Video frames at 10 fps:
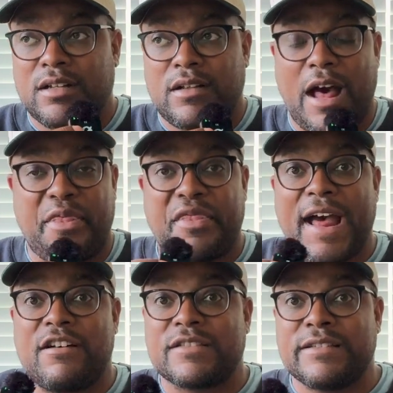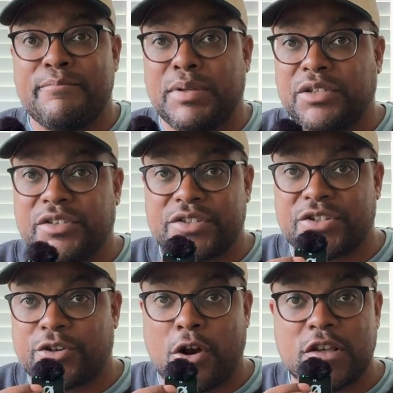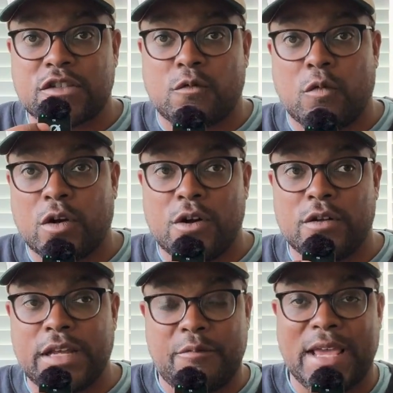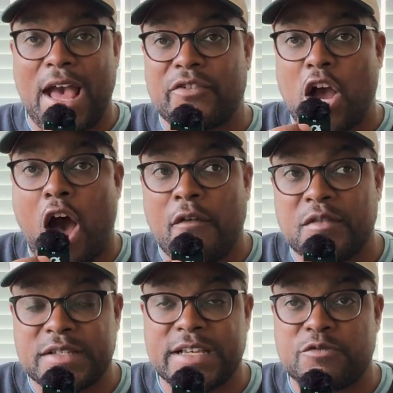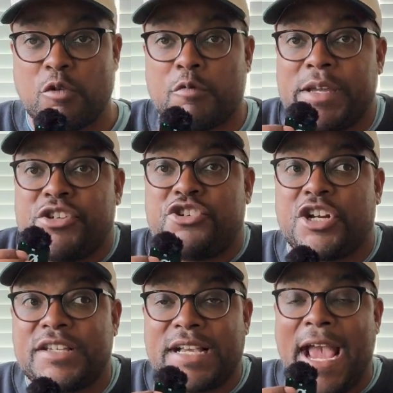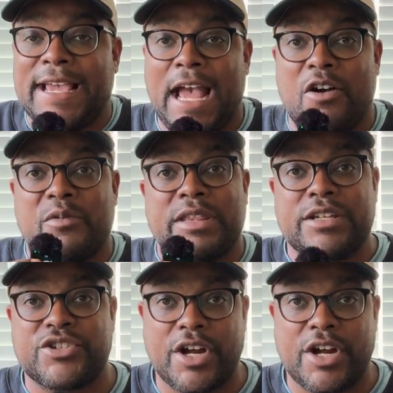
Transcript: 1,000 builders across the world, and we have conferences where we just hang out with each